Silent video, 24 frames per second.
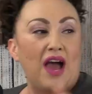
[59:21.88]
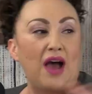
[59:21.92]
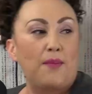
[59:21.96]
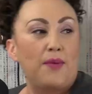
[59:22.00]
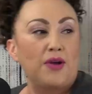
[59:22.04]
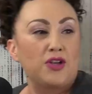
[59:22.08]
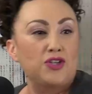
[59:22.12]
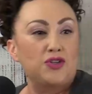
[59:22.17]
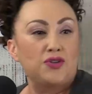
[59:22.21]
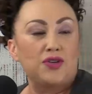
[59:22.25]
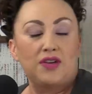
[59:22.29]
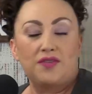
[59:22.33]

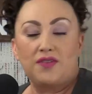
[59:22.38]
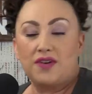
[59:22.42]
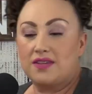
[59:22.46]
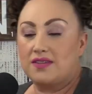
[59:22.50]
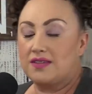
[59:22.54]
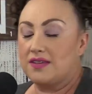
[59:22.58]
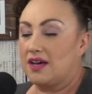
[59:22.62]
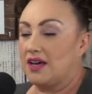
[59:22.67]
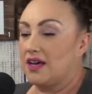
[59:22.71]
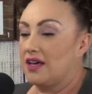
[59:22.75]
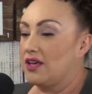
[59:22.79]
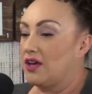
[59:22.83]
about you give
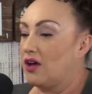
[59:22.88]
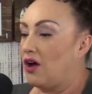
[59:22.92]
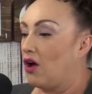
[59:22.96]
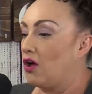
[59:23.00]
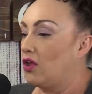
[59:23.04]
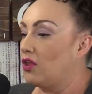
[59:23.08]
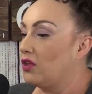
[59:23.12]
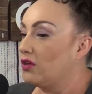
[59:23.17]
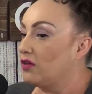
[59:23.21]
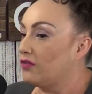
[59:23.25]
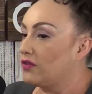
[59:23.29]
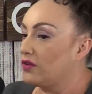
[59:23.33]
us uh,
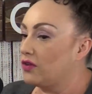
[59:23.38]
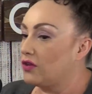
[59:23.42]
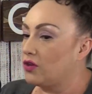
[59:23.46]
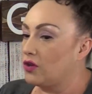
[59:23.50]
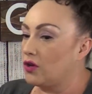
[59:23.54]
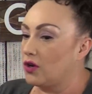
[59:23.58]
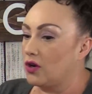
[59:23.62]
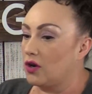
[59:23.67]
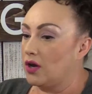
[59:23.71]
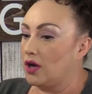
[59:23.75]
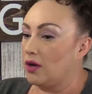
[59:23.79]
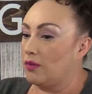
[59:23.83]
all of
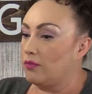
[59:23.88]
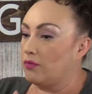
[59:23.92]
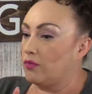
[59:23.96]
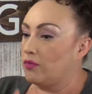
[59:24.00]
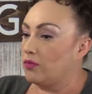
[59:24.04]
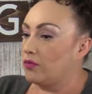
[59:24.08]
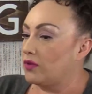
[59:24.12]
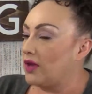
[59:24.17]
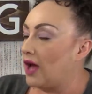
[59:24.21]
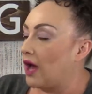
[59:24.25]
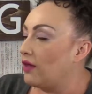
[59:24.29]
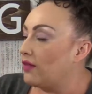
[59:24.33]
your
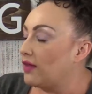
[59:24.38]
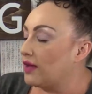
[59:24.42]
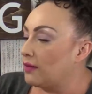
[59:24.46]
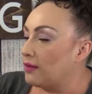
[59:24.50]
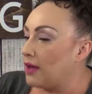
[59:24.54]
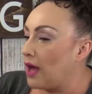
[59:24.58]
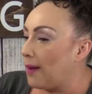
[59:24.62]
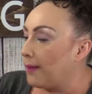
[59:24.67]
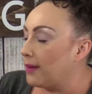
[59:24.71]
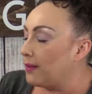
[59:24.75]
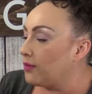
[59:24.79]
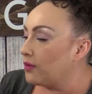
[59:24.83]
um, how the,
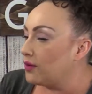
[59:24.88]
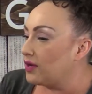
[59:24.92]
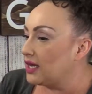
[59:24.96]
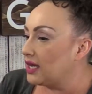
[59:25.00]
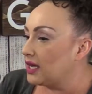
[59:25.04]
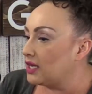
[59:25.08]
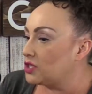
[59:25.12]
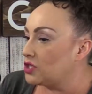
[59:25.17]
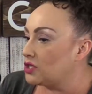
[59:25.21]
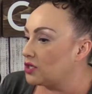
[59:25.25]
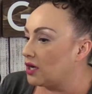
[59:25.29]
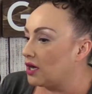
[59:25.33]
how people can
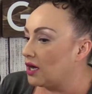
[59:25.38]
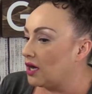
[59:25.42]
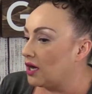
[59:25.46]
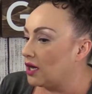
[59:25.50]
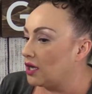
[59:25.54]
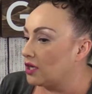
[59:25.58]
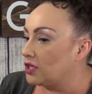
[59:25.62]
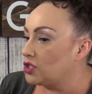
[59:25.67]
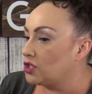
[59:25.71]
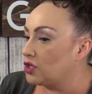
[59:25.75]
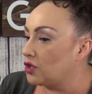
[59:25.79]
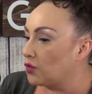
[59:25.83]
get to,
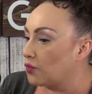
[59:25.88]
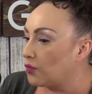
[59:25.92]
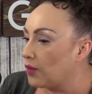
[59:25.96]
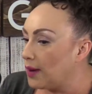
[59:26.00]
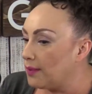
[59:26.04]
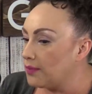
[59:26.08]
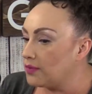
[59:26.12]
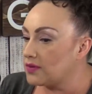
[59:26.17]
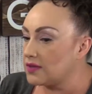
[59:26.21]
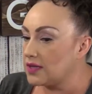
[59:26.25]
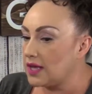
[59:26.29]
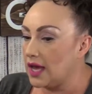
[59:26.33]
uh, to your
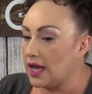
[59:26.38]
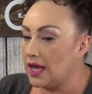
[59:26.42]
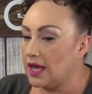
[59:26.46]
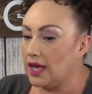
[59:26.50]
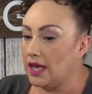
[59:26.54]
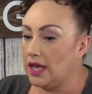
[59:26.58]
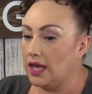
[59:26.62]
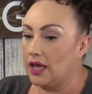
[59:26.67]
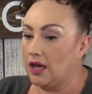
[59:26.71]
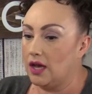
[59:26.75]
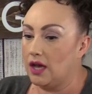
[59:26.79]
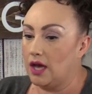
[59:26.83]

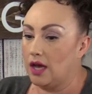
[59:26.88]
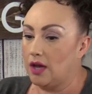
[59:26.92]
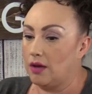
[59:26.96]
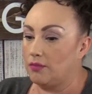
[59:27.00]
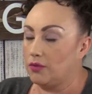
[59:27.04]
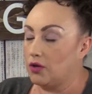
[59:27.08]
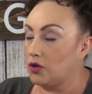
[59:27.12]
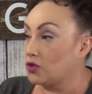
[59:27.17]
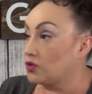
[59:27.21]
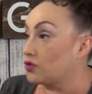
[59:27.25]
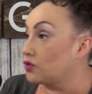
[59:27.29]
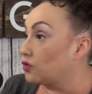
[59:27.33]
website
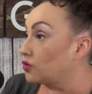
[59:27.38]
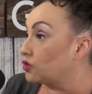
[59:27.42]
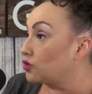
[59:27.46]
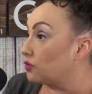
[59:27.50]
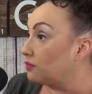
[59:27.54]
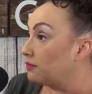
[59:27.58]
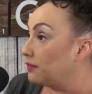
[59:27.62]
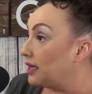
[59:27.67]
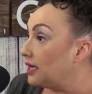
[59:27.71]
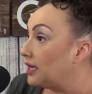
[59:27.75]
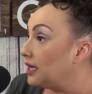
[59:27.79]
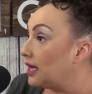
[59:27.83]
um, your
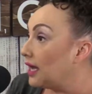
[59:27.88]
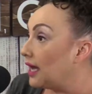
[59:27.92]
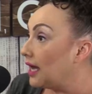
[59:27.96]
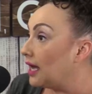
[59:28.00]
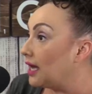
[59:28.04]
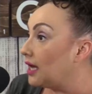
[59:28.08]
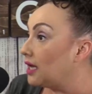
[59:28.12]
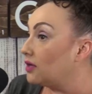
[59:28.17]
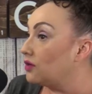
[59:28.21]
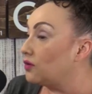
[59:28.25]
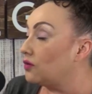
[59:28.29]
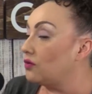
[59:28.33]
social media
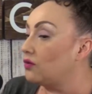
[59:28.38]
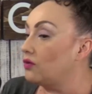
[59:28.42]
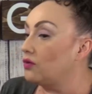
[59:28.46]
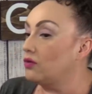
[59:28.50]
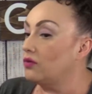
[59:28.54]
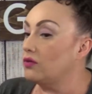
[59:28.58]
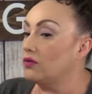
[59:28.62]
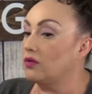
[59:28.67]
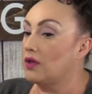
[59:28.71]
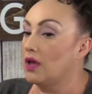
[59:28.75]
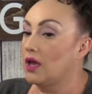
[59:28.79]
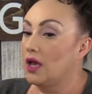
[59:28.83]

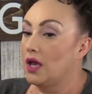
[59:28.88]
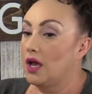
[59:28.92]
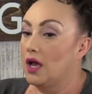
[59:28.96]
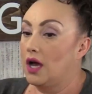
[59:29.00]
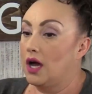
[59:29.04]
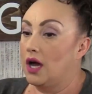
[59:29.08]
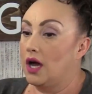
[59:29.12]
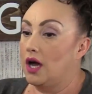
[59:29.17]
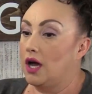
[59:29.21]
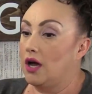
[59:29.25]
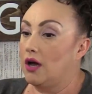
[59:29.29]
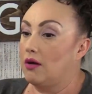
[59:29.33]
handles
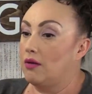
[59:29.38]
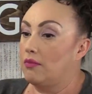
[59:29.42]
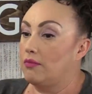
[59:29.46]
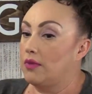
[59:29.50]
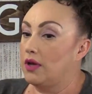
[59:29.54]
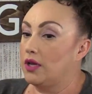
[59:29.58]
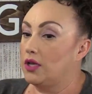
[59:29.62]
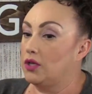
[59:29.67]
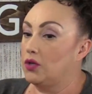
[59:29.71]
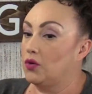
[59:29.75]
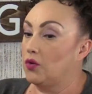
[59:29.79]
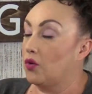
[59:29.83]

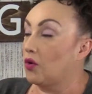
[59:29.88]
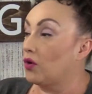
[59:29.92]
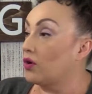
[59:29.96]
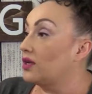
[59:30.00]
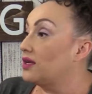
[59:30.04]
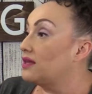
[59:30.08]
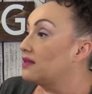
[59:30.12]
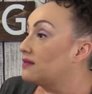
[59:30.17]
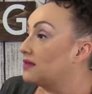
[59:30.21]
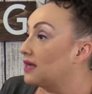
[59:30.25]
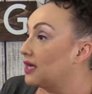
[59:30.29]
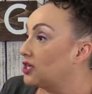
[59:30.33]
um, your
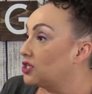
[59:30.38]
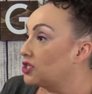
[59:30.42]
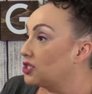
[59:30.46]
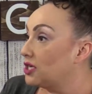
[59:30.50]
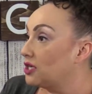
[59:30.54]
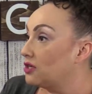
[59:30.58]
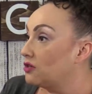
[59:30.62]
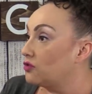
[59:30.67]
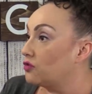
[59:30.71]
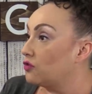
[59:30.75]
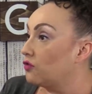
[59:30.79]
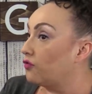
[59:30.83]

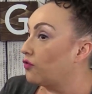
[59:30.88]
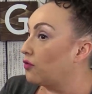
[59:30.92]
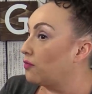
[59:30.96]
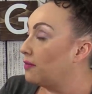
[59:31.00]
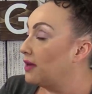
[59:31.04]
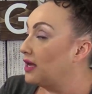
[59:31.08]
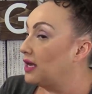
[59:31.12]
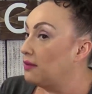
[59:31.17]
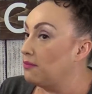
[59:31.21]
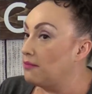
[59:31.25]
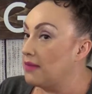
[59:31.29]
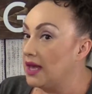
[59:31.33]
organization. So for
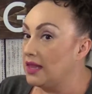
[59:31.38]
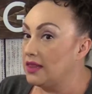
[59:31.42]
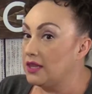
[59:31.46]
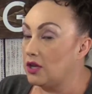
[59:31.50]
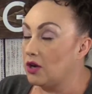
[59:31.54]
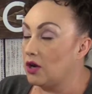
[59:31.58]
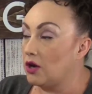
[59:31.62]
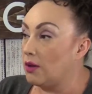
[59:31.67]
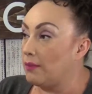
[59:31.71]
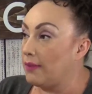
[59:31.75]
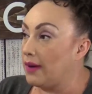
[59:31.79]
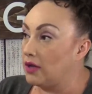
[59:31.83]
many men
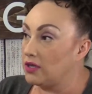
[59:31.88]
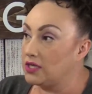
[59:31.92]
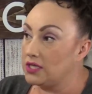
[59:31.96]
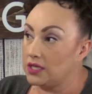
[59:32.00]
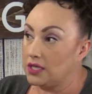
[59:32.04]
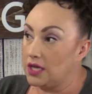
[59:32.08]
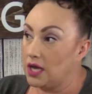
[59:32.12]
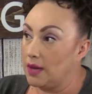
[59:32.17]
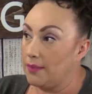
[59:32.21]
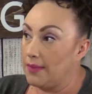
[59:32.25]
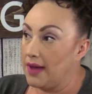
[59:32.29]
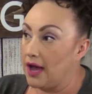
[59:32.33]
that are about to
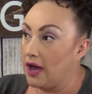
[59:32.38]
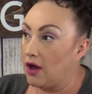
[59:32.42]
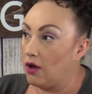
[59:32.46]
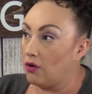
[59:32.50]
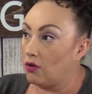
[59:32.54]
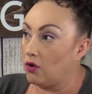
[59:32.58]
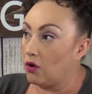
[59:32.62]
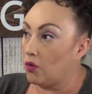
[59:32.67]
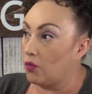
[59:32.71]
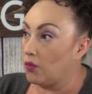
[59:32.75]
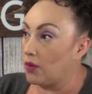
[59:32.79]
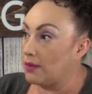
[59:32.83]
come
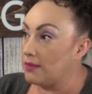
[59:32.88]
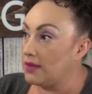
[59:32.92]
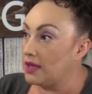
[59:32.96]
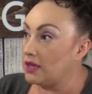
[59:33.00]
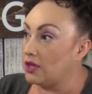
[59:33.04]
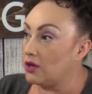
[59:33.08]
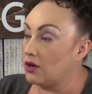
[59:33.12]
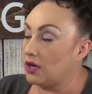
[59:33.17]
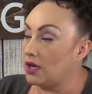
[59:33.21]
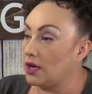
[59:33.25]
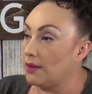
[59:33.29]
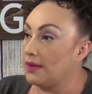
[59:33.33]
out or women mm-hmm.
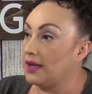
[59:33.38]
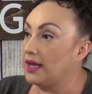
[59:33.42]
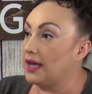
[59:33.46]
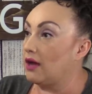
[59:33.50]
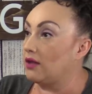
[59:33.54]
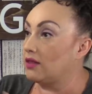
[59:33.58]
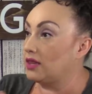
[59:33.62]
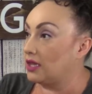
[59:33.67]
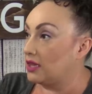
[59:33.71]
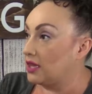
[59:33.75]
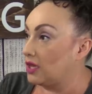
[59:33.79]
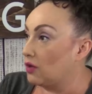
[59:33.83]
that are coming
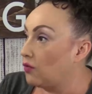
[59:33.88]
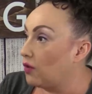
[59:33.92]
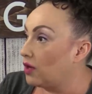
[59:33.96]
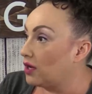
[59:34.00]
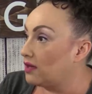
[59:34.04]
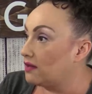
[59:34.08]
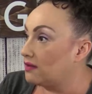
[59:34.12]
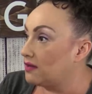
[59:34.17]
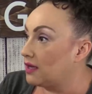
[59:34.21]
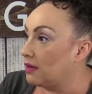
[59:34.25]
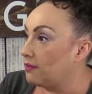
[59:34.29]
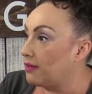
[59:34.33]
out that they want
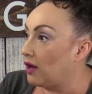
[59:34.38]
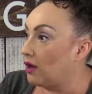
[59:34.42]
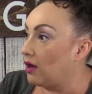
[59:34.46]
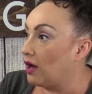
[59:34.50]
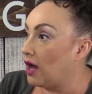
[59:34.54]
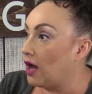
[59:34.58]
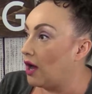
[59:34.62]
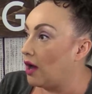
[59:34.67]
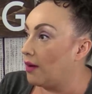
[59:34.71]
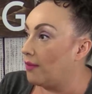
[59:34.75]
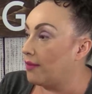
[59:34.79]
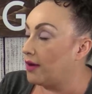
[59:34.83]
to see
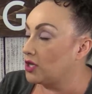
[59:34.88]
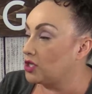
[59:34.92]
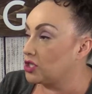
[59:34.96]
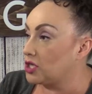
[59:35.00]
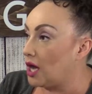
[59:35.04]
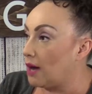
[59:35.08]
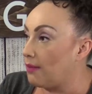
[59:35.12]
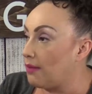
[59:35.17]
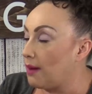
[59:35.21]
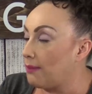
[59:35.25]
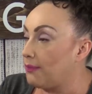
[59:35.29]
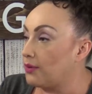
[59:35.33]
about um, a
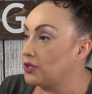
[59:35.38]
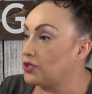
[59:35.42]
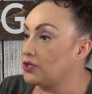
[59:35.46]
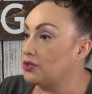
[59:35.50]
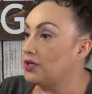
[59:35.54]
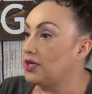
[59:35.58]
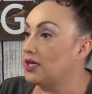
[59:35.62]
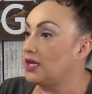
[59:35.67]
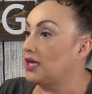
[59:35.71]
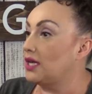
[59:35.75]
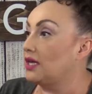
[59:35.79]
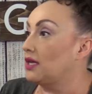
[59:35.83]
job
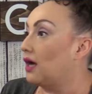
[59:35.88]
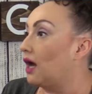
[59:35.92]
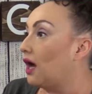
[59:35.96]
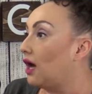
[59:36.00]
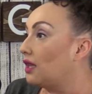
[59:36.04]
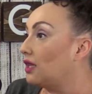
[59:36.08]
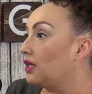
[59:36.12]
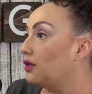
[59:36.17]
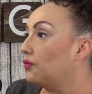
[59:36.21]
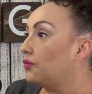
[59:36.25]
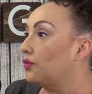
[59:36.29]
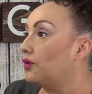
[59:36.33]
opportunity in
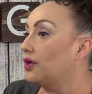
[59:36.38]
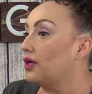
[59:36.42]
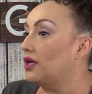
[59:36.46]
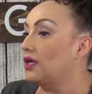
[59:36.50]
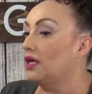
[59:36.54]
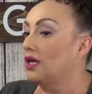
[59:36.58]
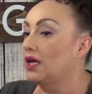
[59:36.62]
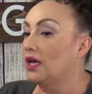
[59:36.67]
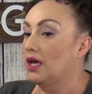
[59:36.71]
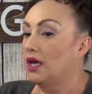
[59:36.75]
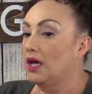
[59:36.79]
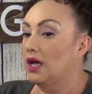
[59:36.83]

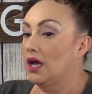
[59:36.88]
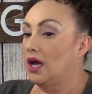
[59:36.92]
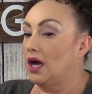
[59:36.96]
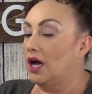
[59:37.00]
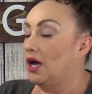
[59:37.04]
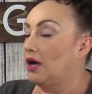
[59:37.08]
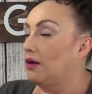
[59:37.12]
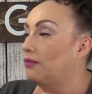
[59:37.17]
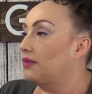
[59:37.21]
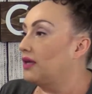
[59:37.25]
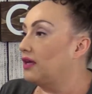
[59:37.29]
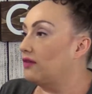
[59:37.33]
Hollywood,
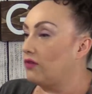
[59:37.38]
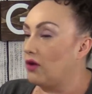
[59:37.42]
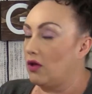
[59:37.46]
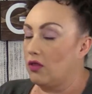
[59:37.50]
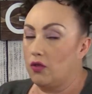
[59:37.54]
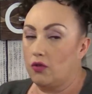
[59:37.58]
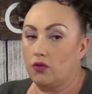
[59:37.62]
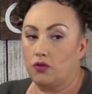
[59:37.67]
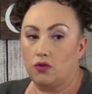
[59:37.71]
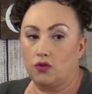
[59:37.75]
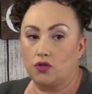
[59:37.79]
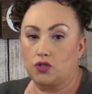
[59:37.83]
um, give all
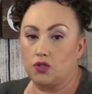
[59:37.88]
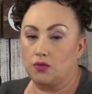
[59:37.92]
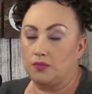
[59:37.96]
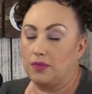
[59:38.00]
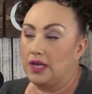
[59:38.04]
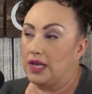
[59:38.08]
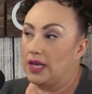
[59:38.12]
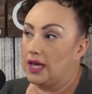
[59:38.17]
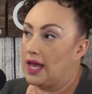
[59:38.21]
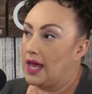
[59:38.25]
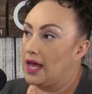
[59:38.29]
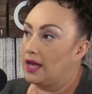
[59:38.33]
those social
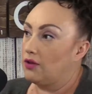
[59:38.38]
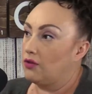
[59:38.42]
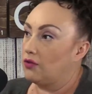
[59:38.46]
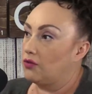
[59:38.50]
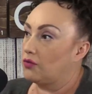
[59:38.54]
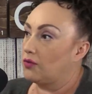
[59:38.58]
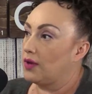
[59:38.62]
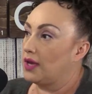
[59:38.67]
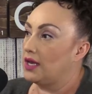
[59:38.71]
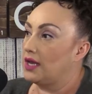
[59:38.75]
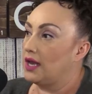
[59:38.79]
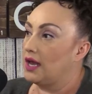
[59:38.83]
media
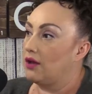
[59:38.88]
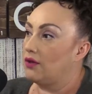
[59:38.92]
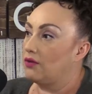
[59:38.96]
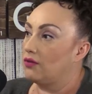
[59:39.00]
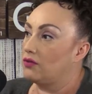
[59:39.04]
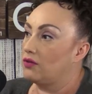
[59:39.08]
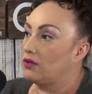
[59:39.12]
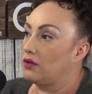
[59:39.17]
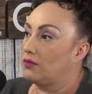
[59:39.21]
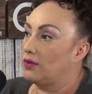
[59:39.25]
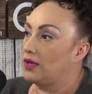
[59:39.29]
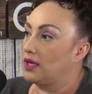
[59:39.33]
handles right now
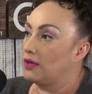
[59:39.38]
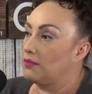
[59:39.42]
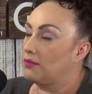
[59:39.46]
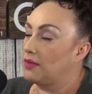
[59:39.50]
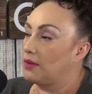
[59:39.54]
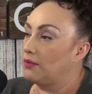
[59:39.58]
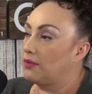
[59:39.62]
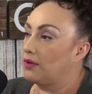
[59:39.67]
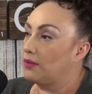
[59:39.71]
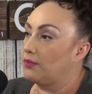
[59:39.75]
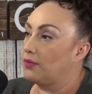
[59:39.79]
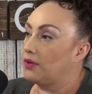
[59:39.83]
so that we can
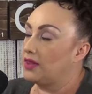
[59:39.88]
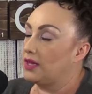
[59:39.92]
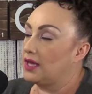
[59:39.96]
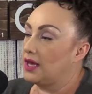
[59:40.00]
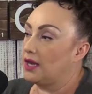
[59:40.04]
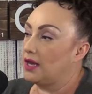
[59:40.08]
be able to put that